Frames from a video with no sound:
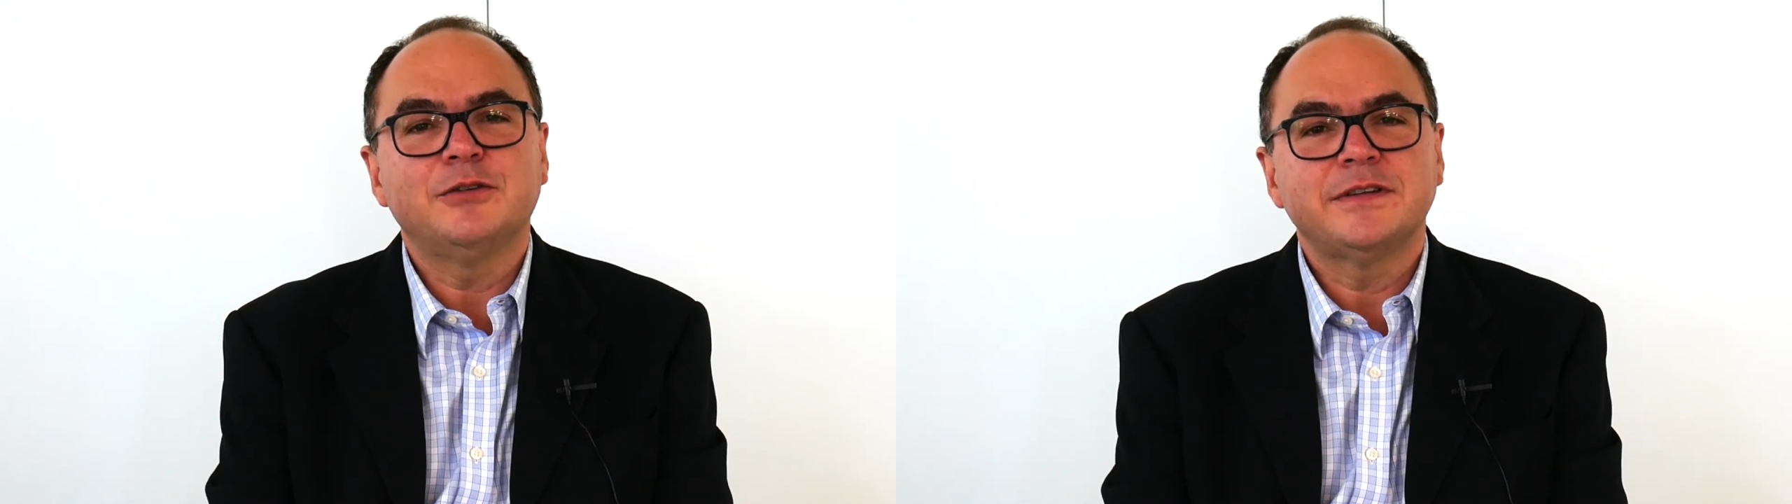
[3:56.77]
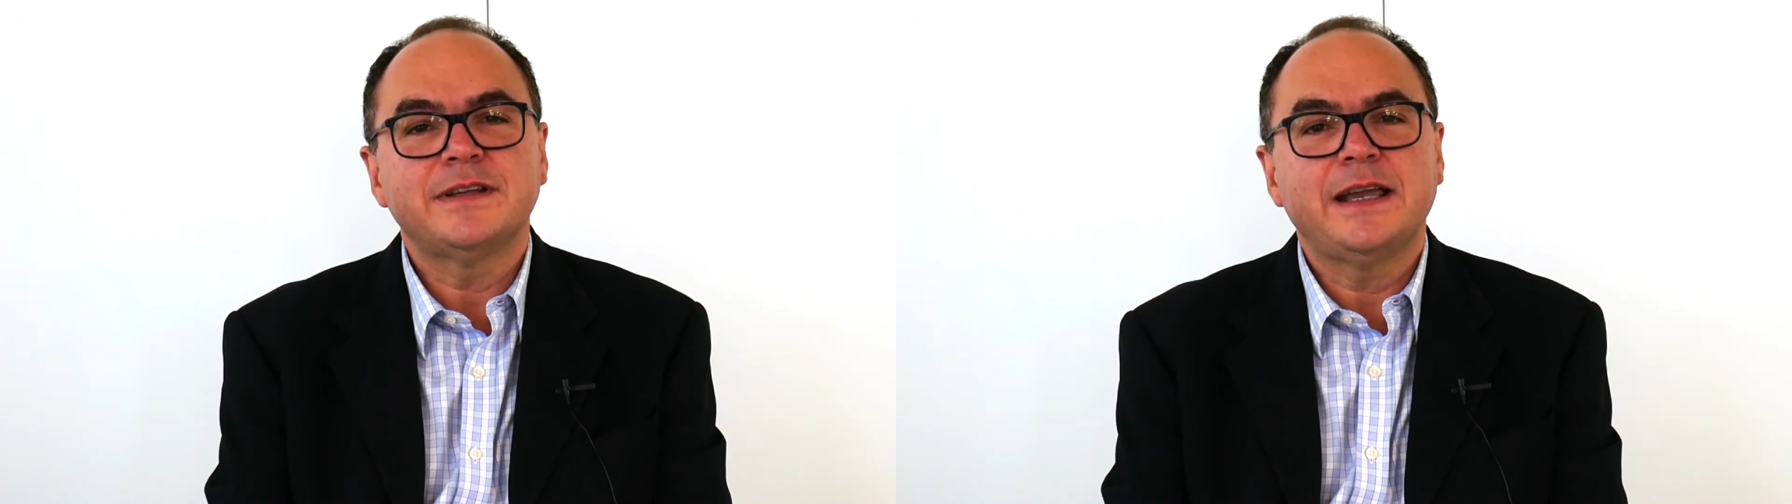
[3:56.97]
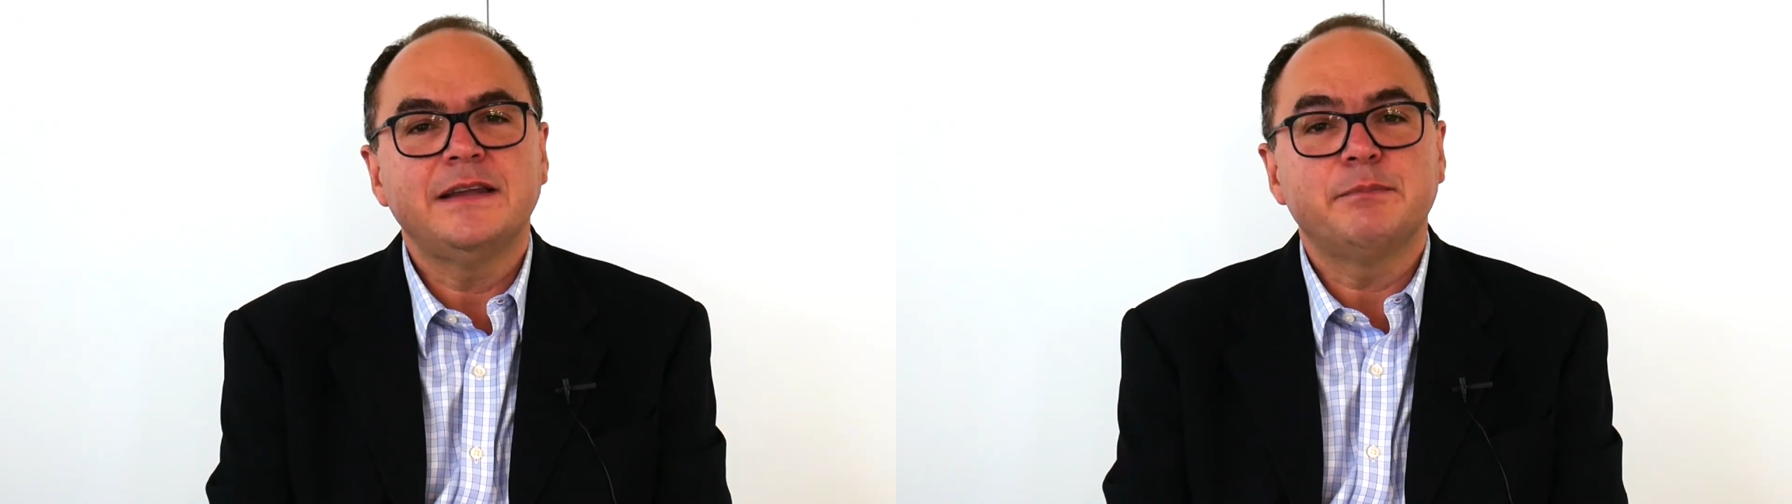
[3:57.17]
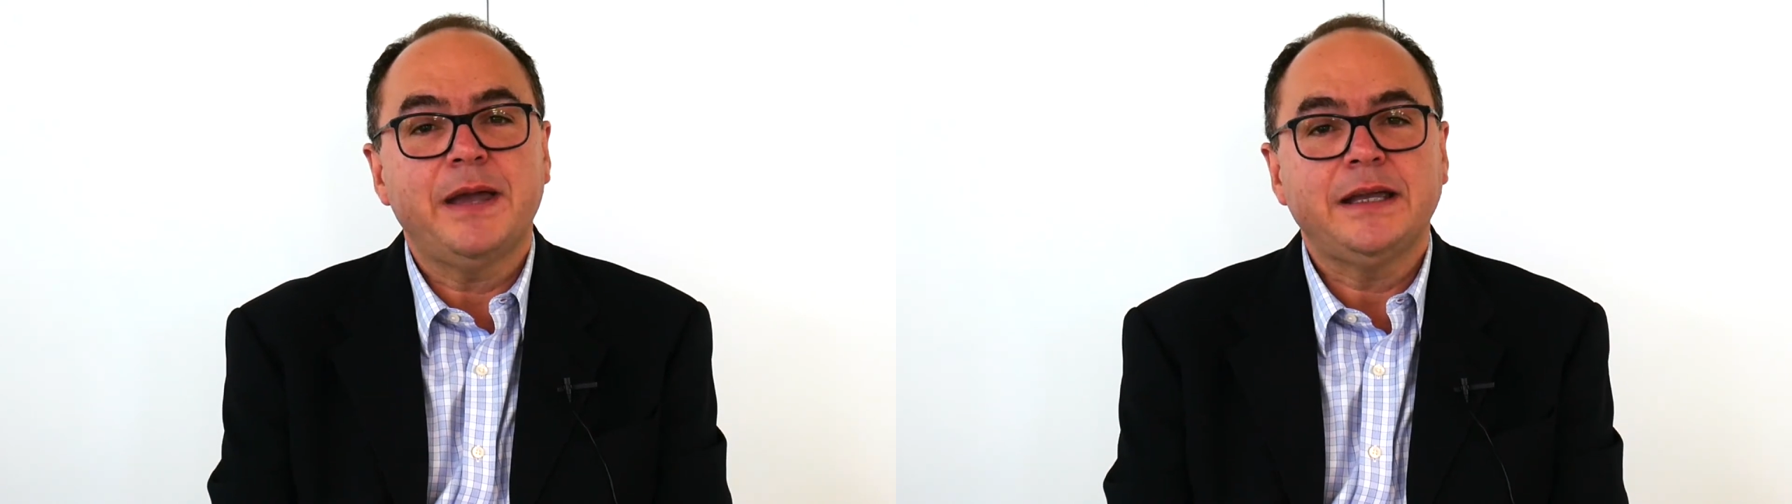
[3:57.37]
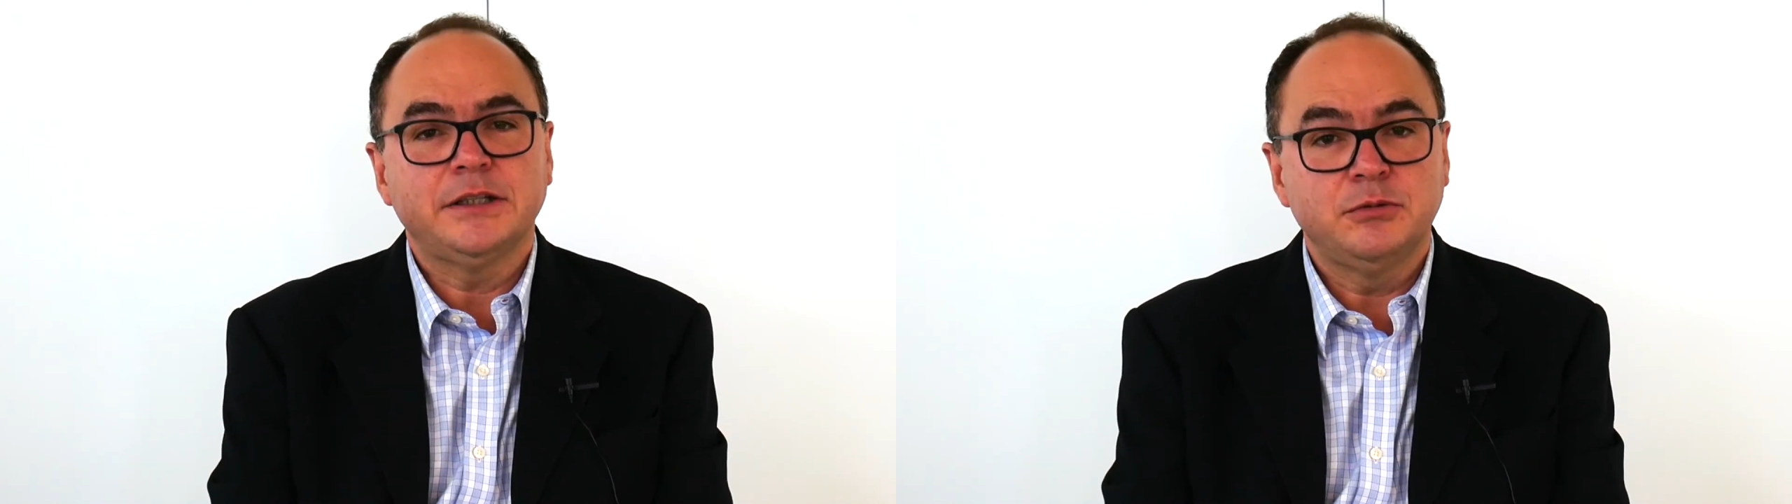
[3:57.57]
and also as a
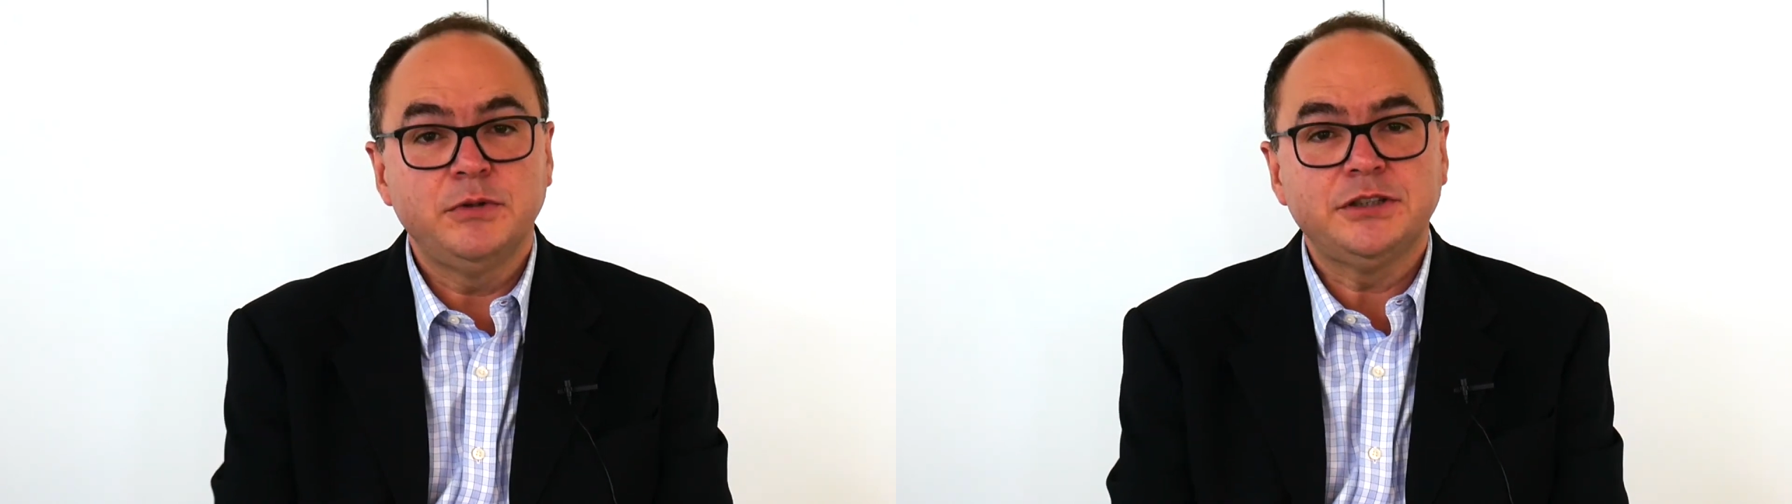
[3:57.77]
case package,